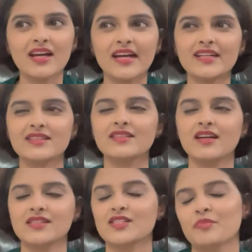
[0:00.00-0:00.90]
it
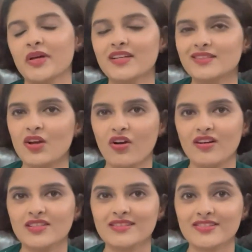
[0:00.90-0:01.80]
does depend
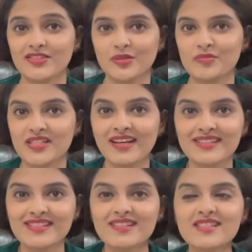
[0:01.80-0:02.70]
on
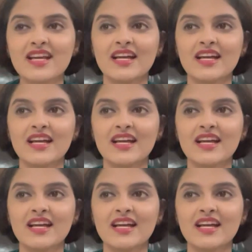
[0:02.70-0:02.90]
circumstances.